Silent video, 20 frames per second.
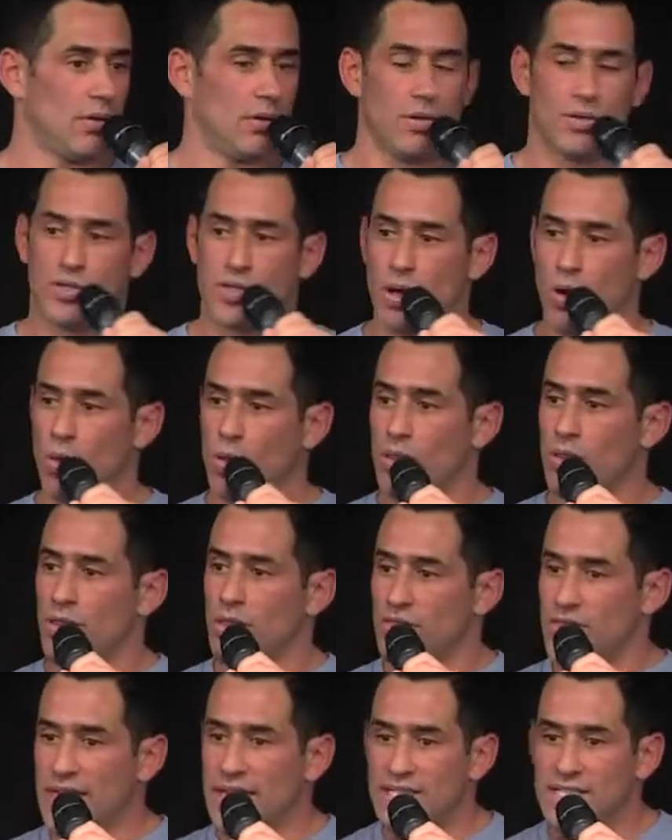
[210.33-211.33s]
So
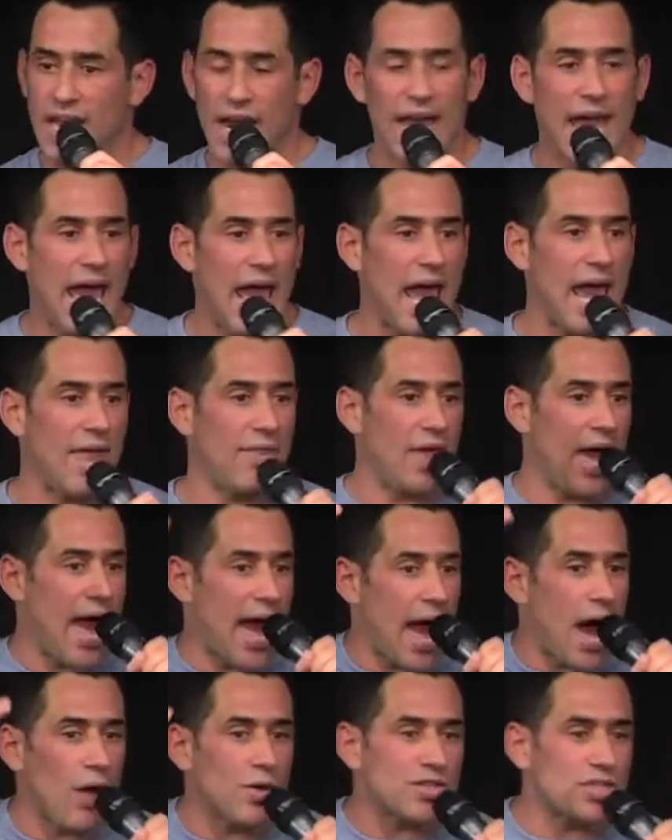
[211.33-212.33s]
the things that I had, the
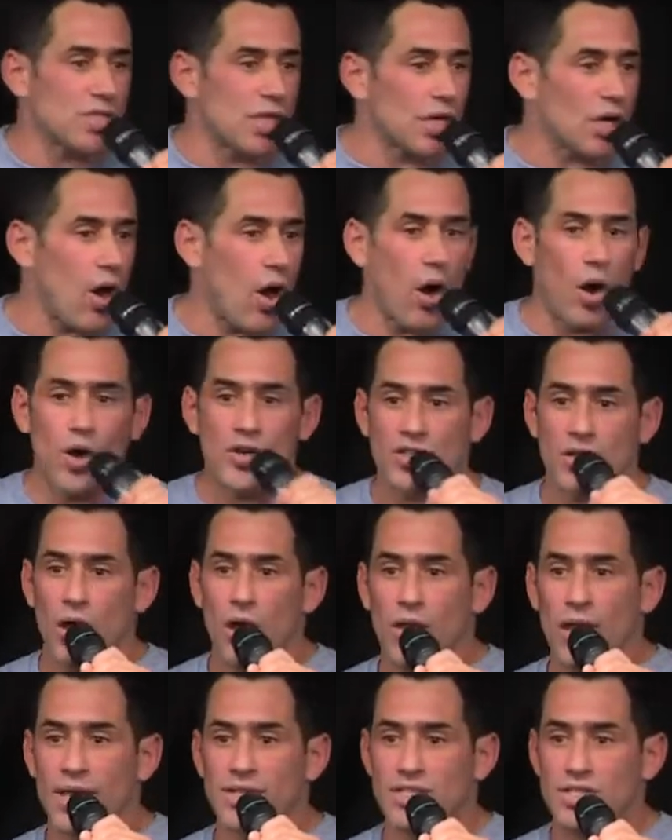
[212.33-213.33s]
house and the cars and
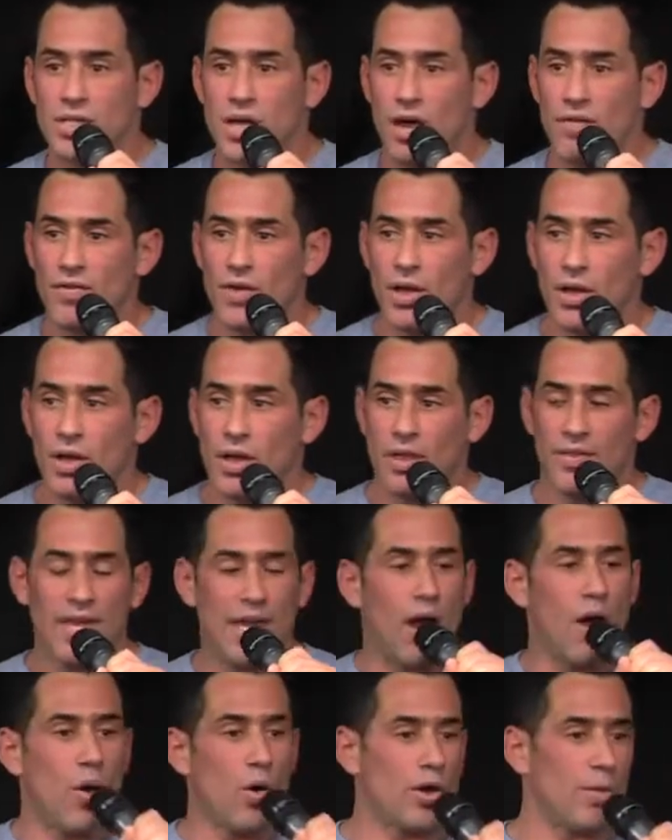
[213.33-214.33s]
all that stuff,
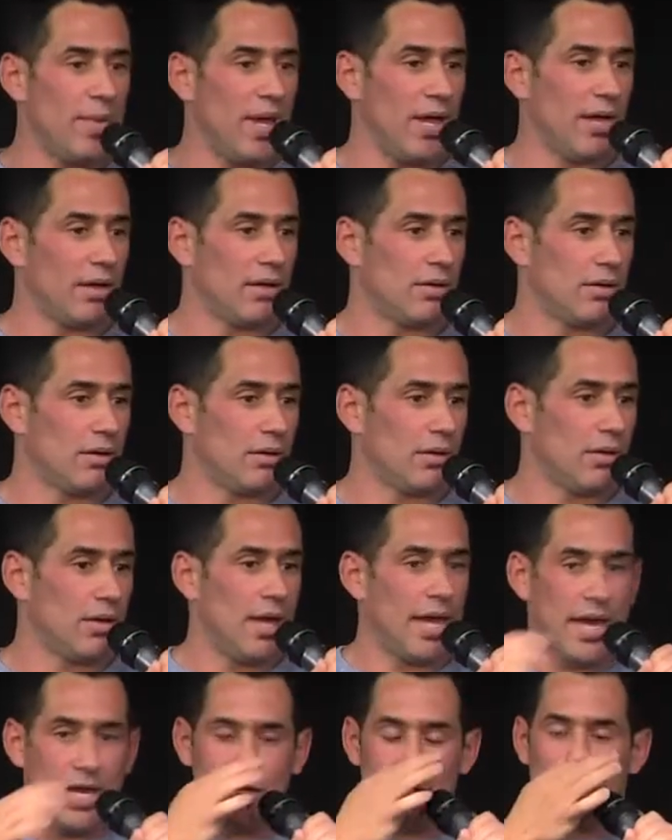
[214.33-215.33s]
they owned me.
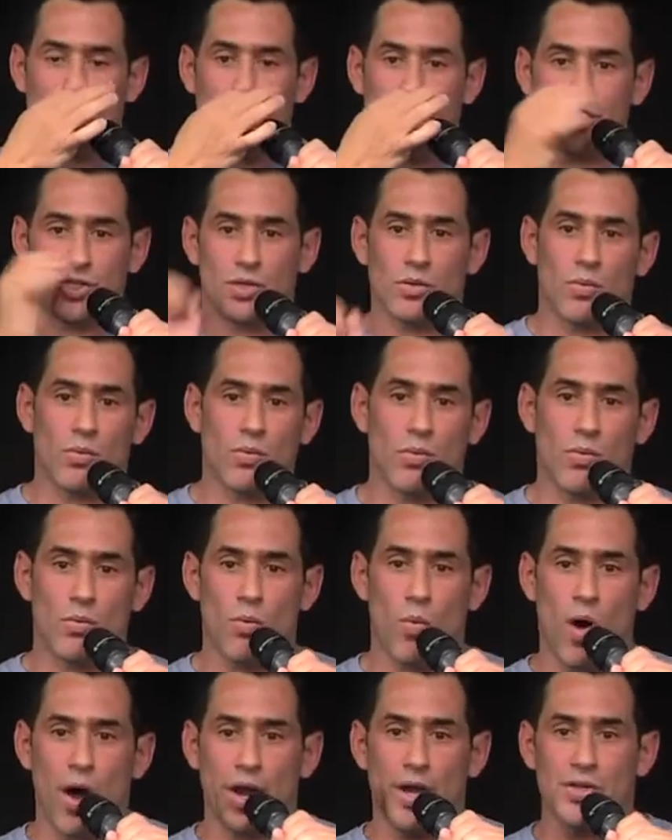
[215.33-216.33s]
And I started to
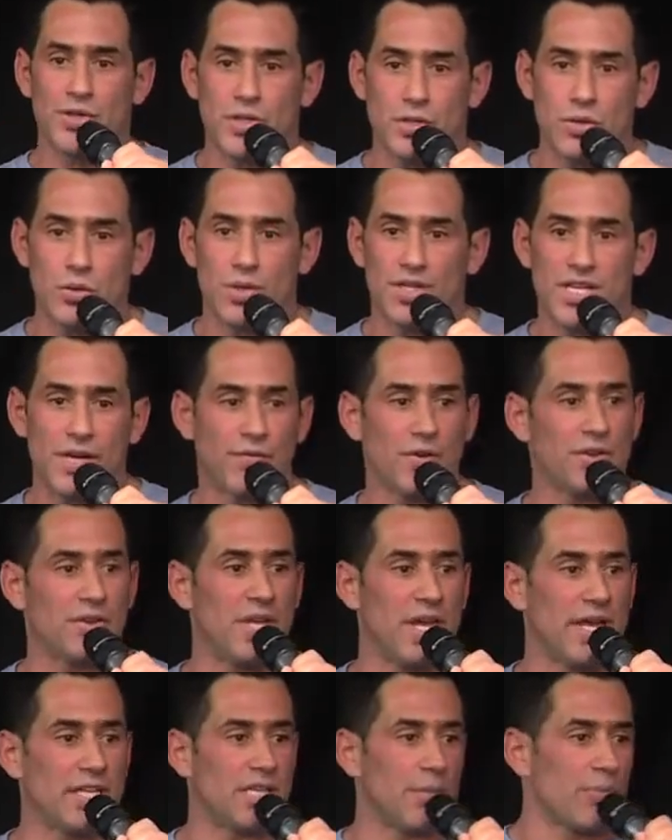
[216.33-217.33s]
want to do different
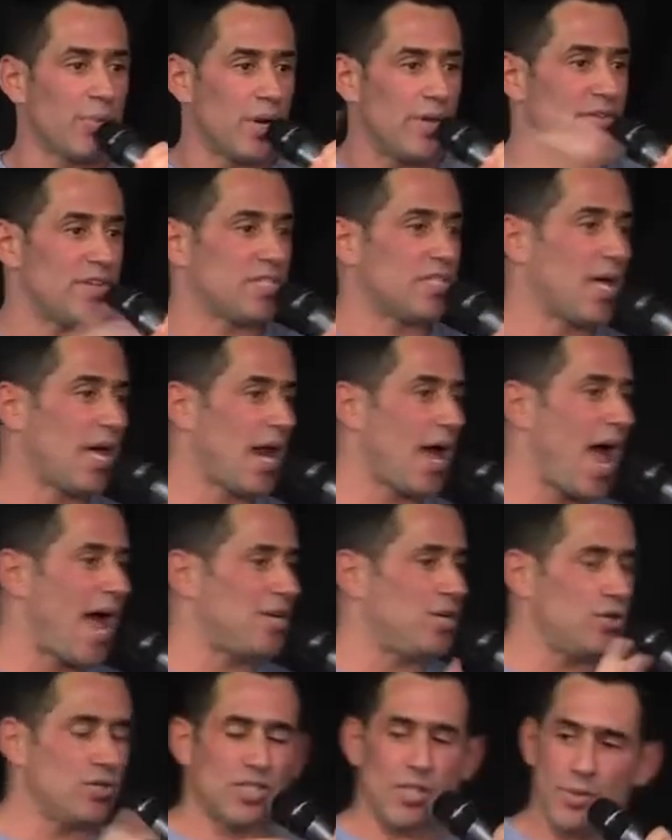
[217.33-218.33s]
things. And previous to that, I
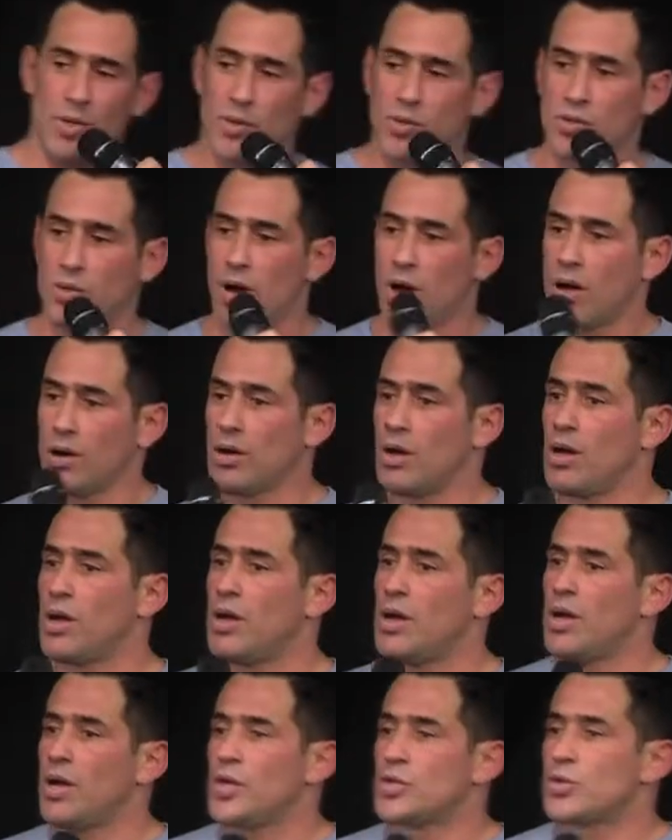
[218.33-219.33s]
knew something was wrong.
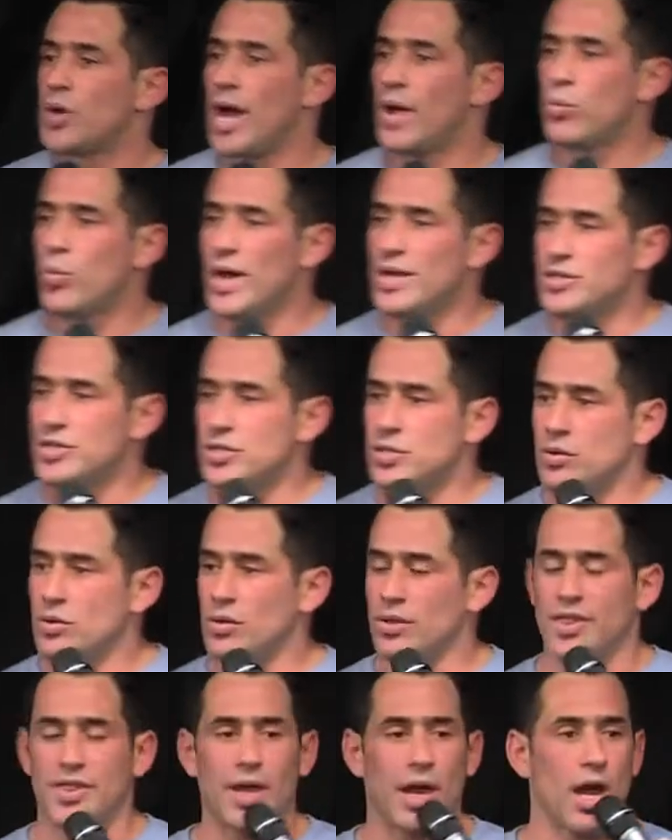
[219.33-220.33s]
So I went to
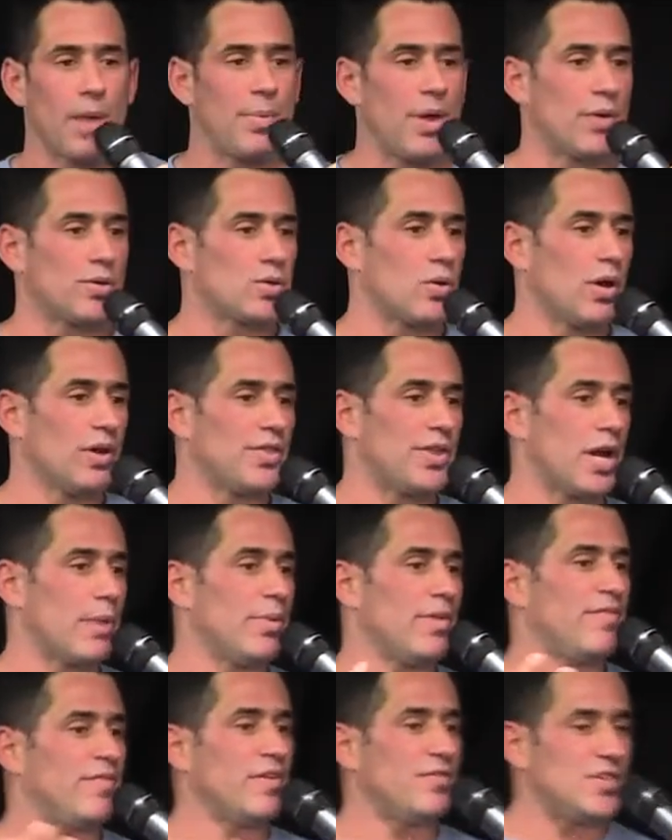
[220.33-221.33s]
therapy. I was going to
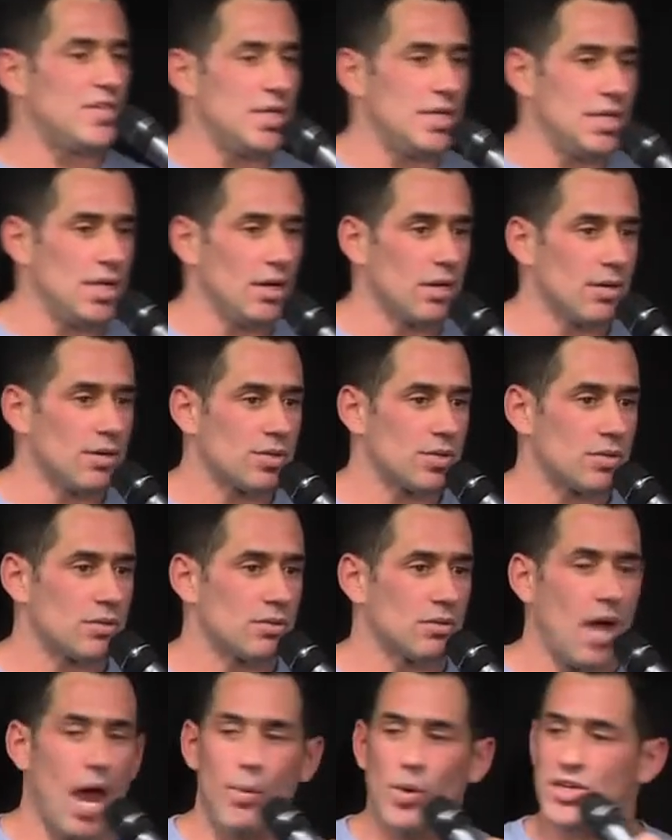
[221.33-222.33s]
therapy 15 years.
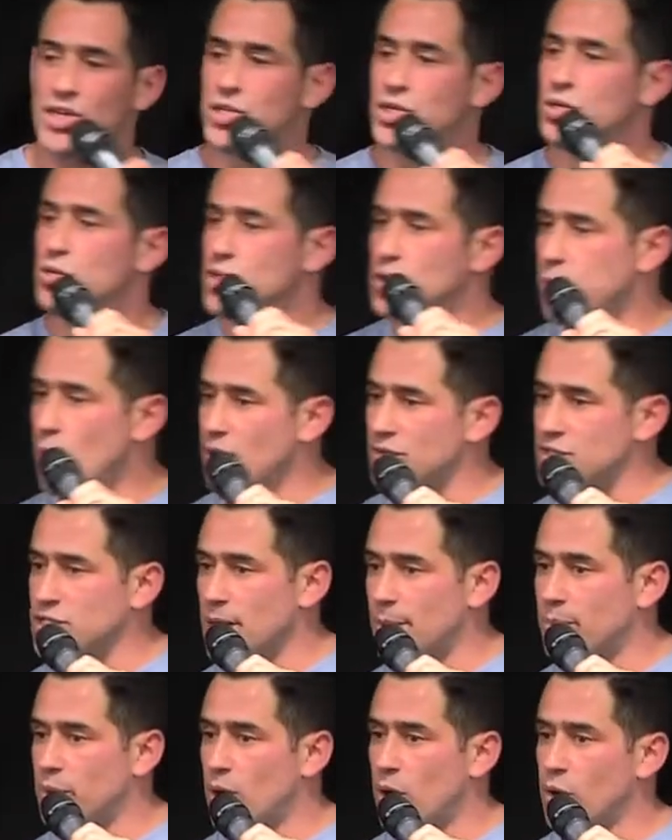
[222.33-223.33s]
I went to 2
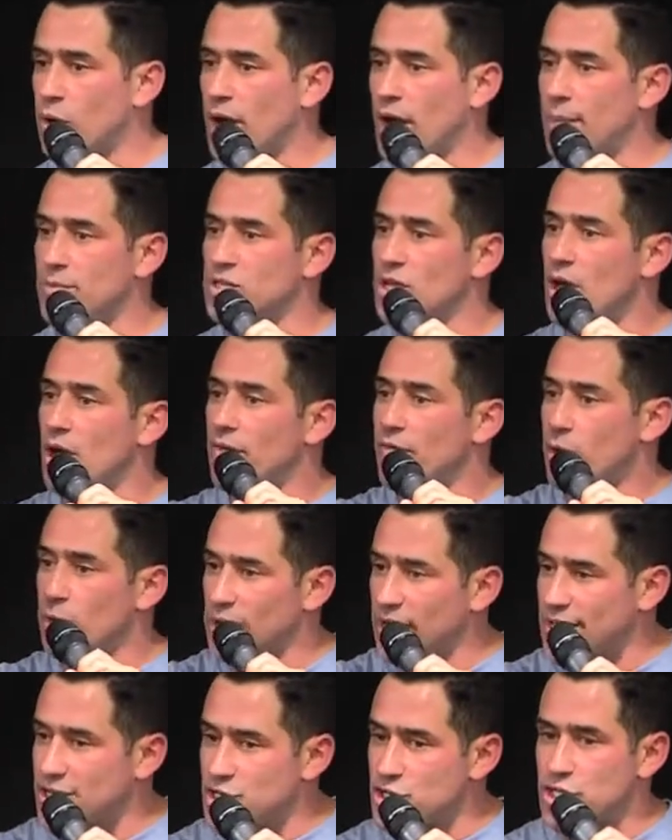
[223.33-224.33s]
12-step programs for
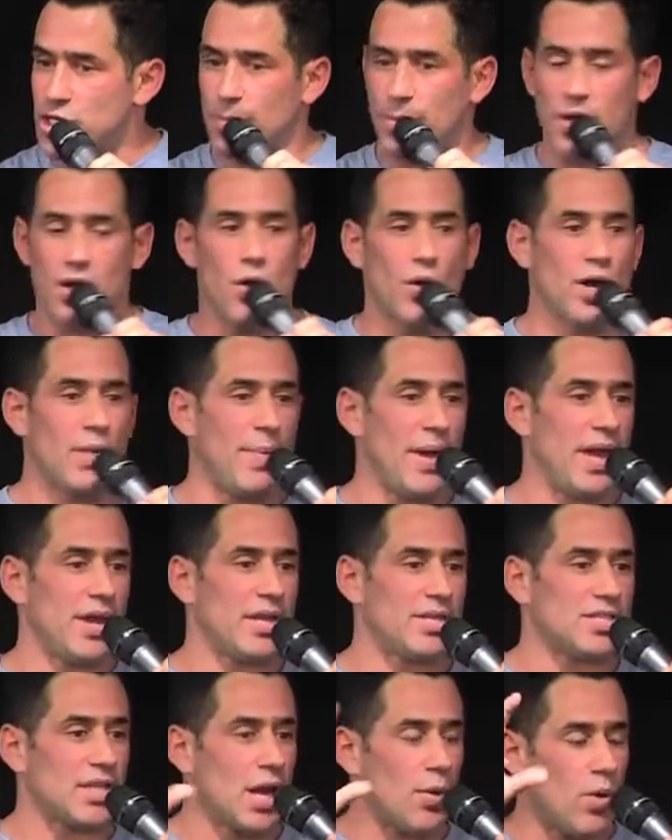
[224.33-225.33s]
relationship and
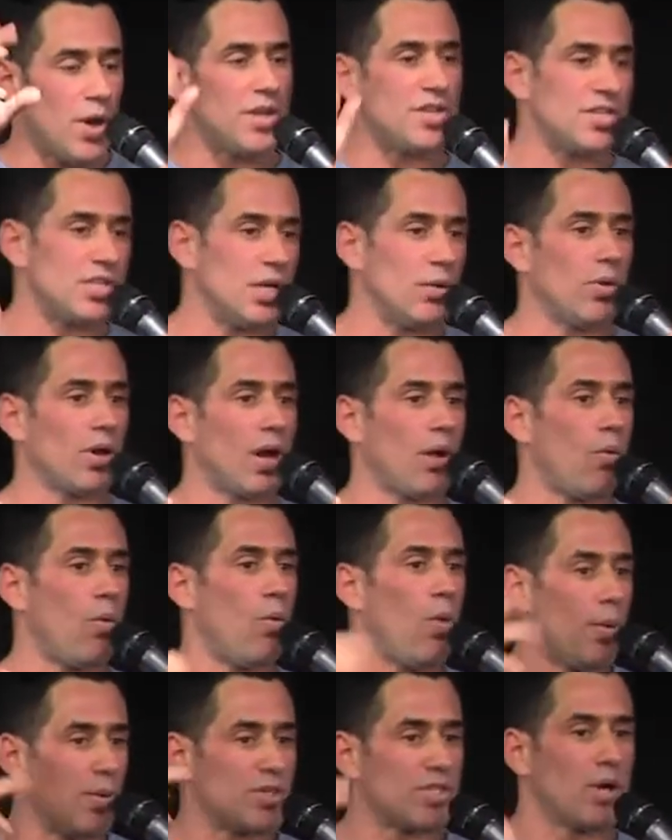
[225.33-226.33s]
codependence, and I wanted to see
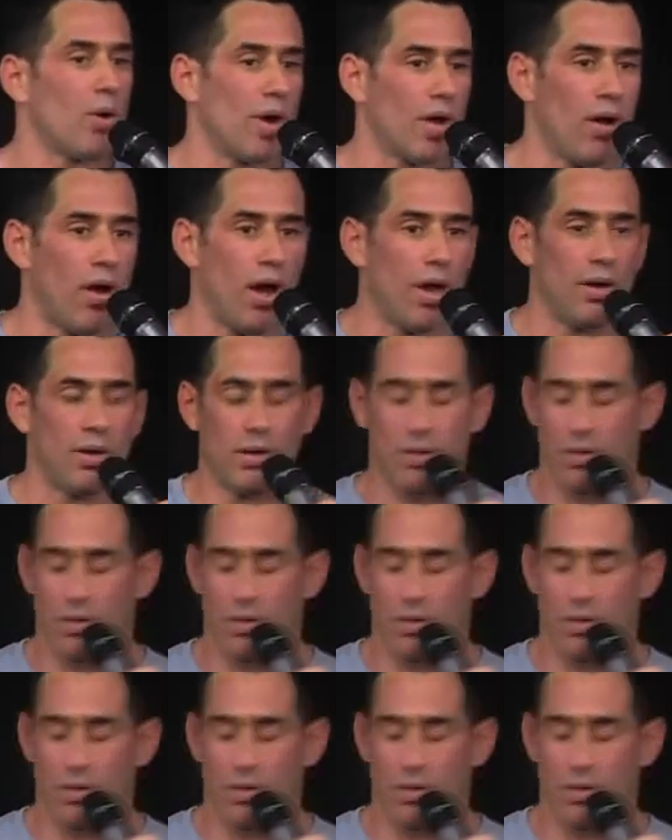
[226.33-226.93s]
what was going on.